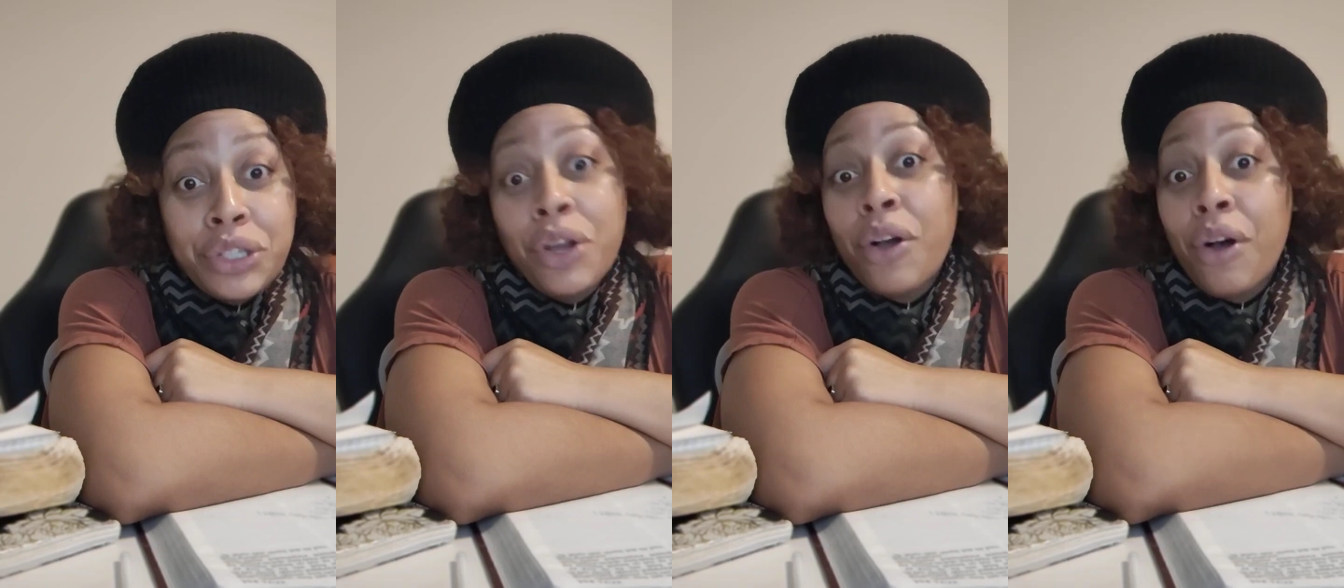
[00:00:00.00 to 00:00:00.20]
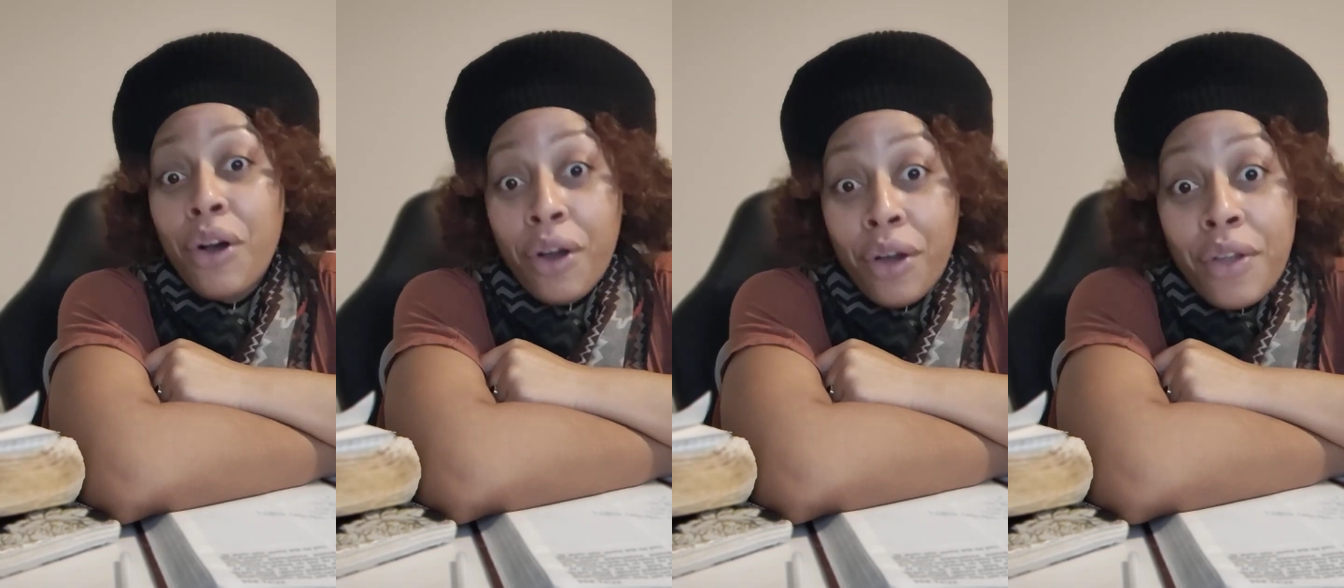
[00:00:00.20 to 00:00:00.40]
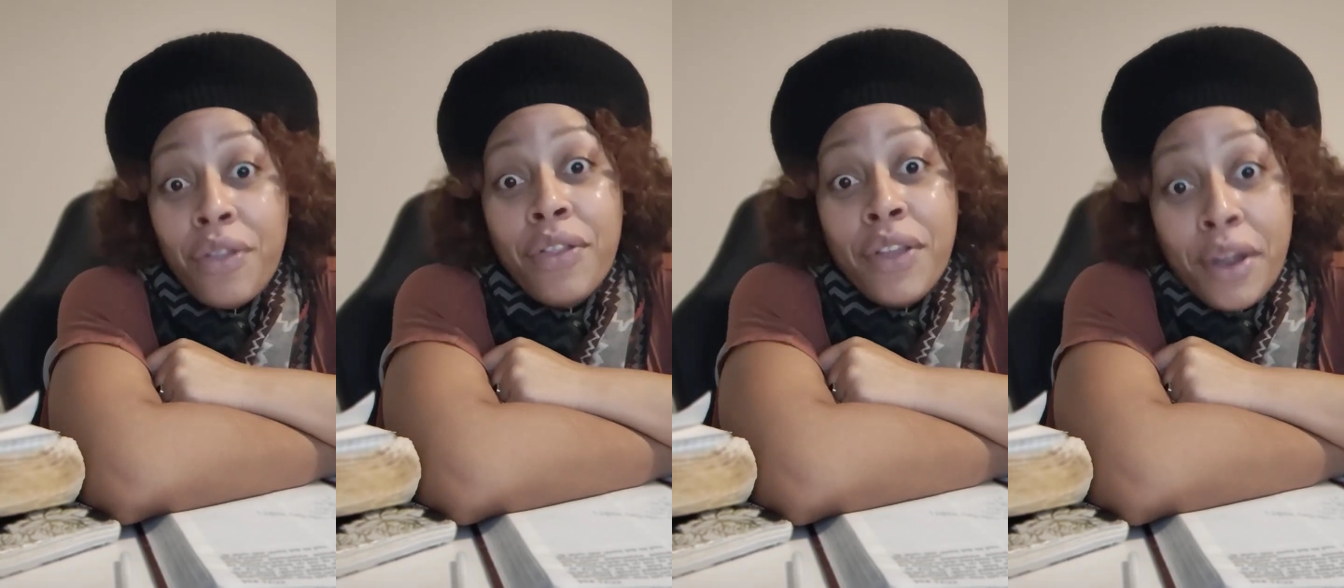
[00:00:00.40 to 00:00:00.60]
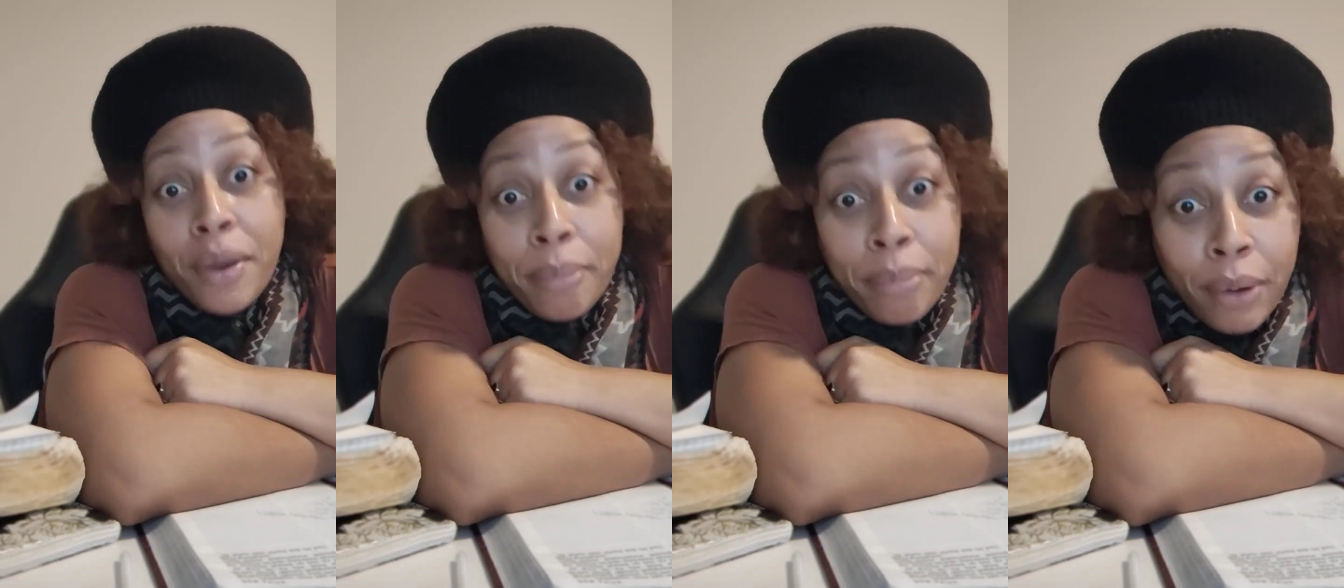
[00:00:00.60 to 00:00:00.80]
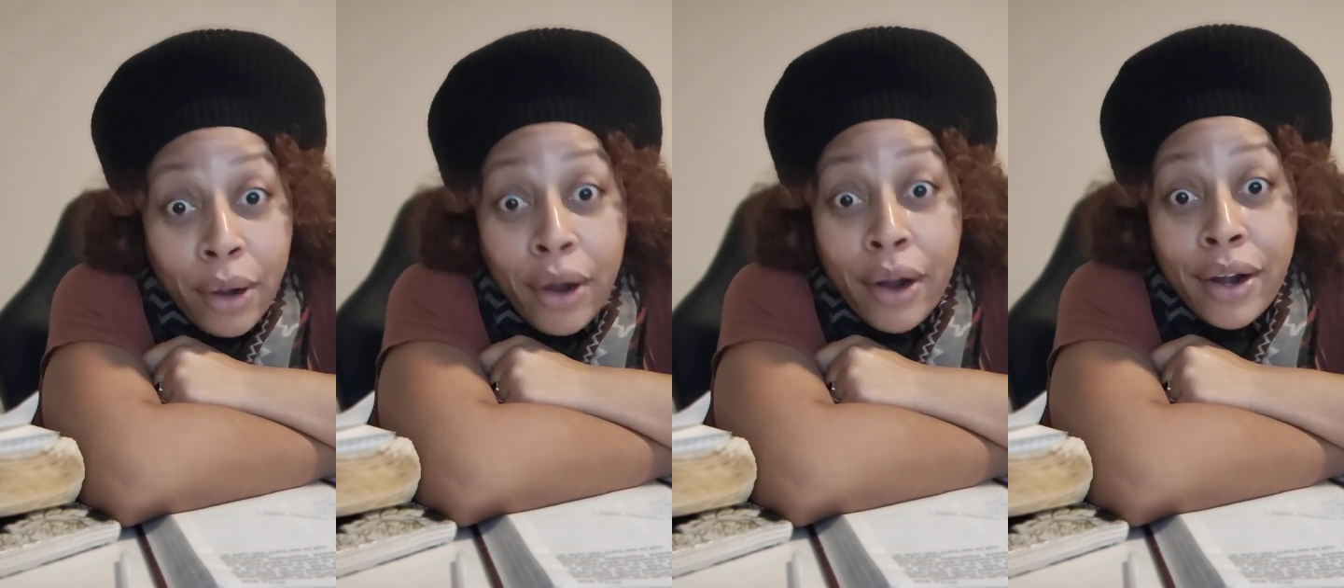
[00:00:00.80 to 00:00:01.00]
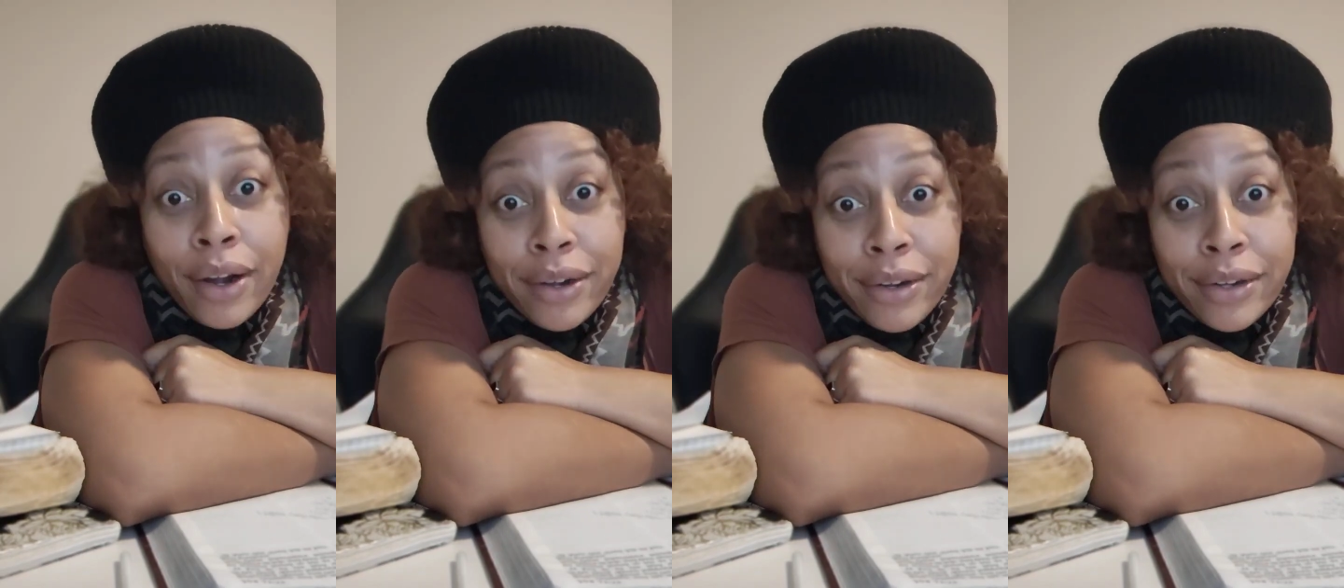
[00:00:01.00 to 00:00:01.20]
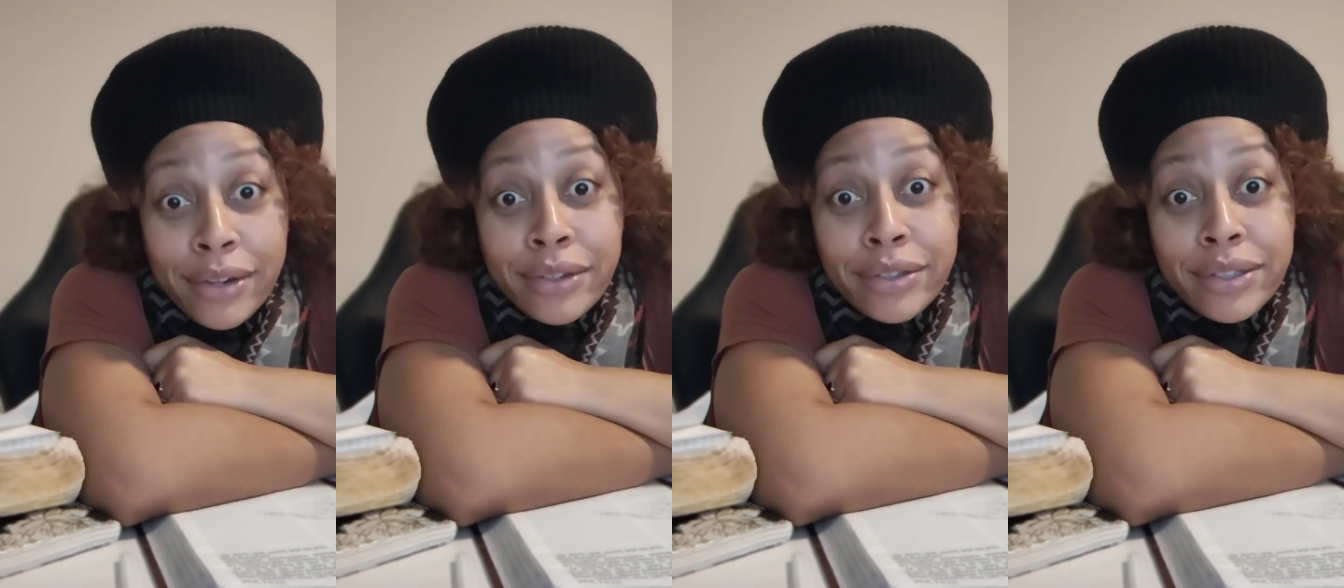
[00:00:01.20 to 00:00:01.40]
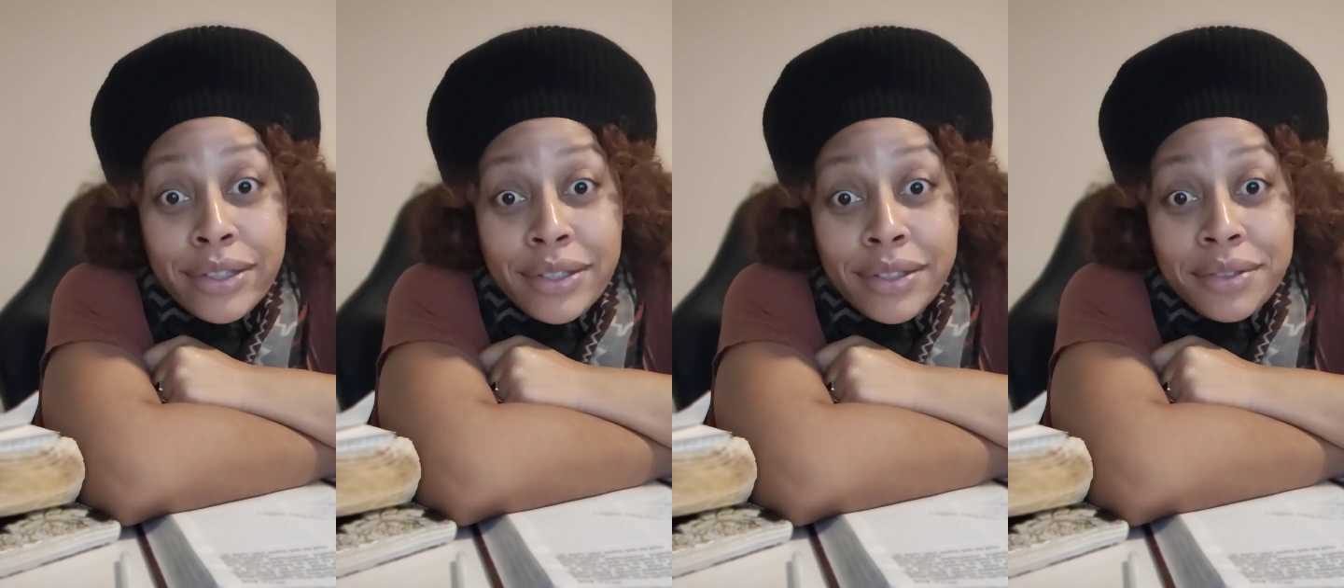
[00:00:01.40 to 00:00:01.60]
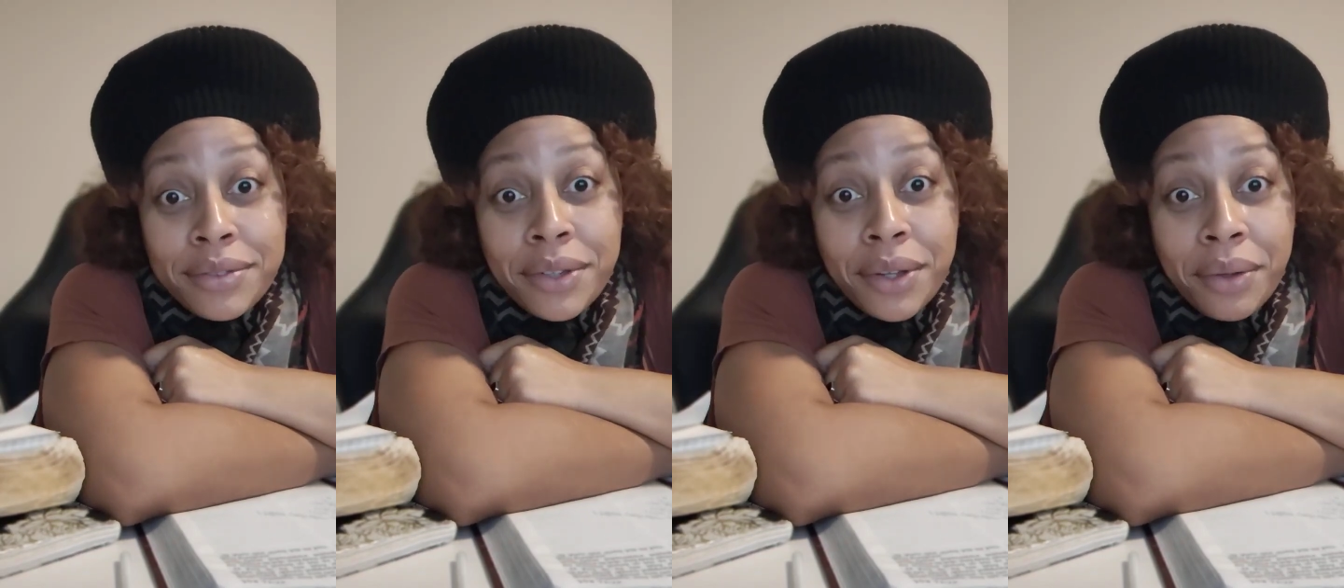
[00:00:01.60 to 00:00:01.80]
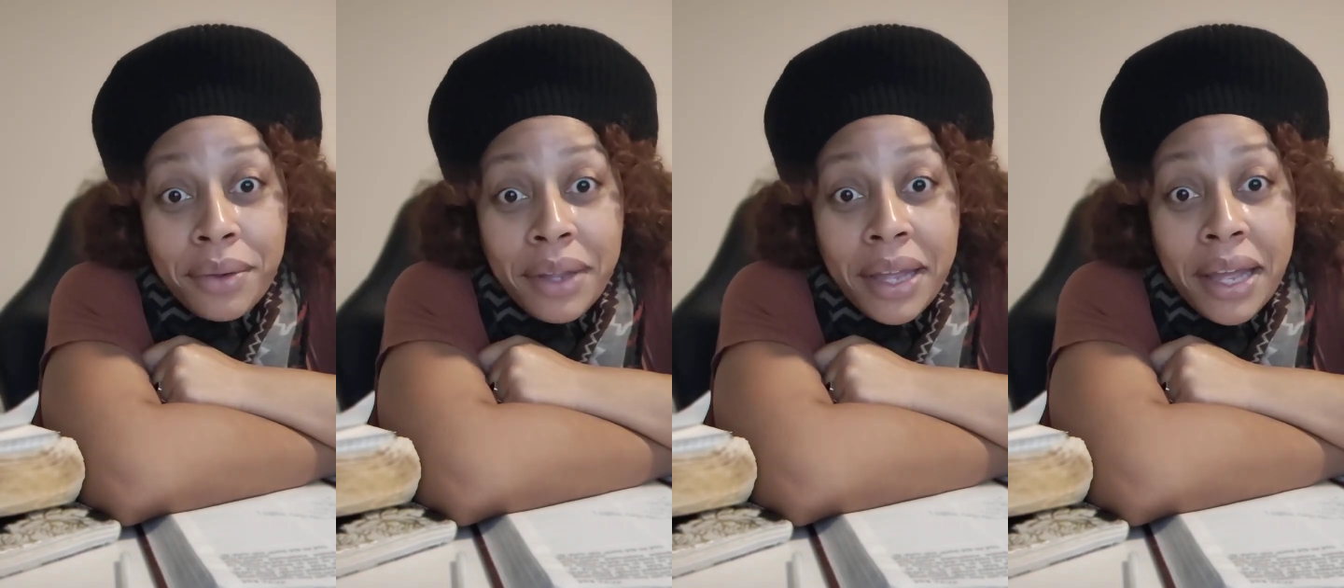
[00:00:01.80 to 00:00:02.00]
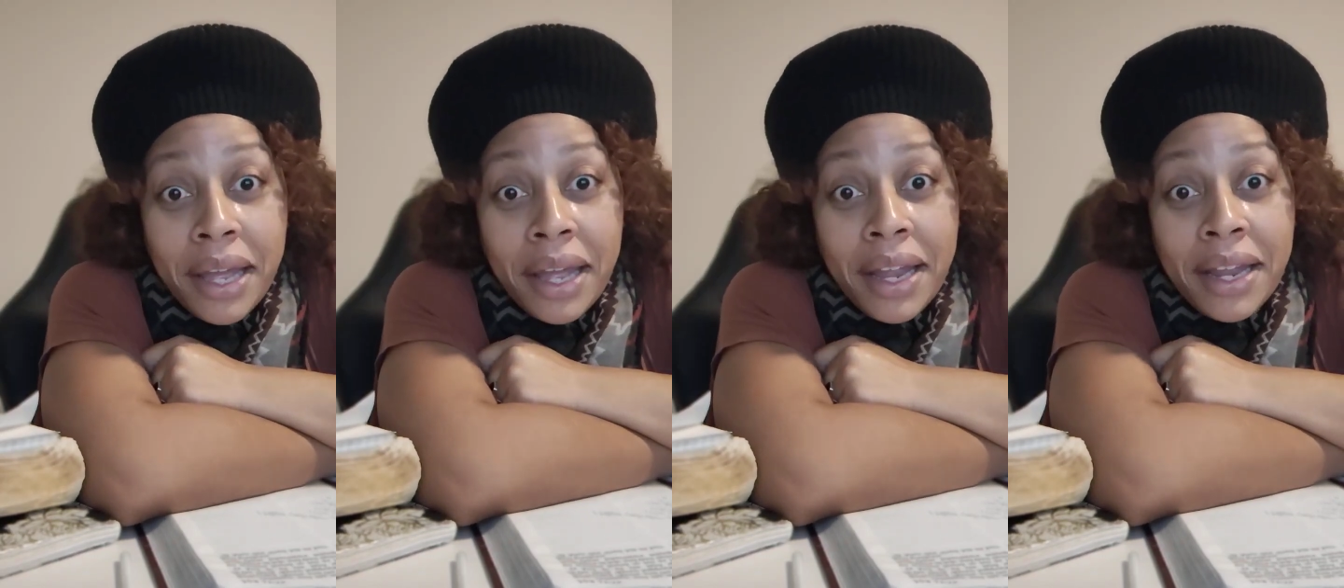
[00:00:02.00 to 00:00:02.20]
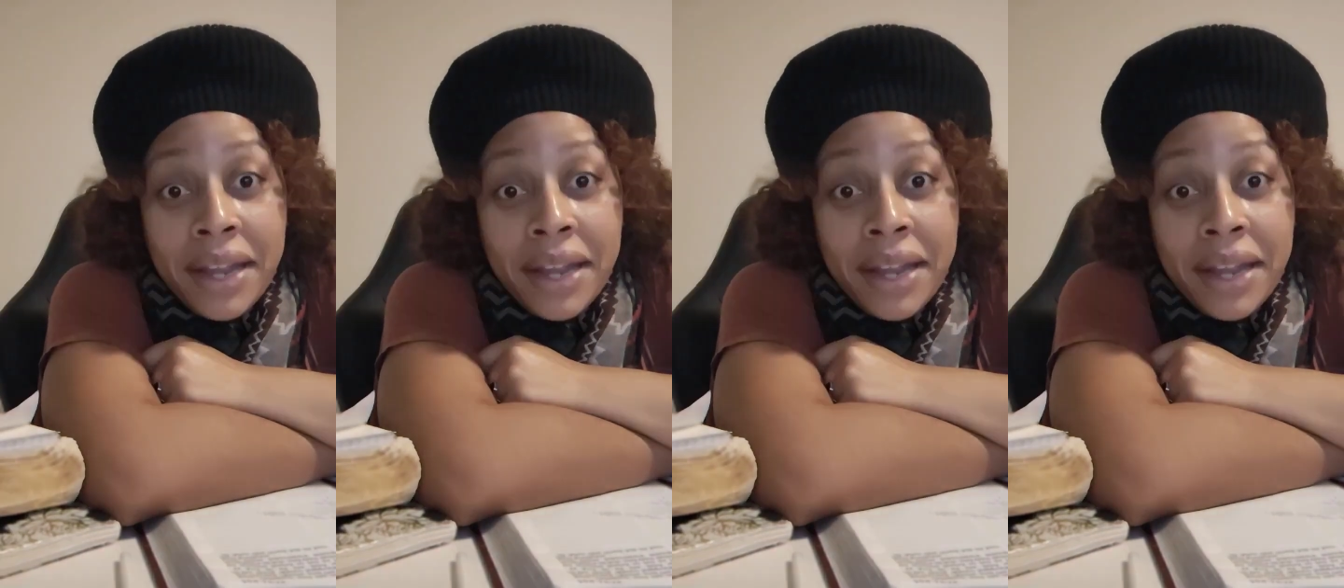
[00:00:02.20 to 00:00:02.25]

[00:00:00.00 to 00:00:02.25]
on their partners, okay?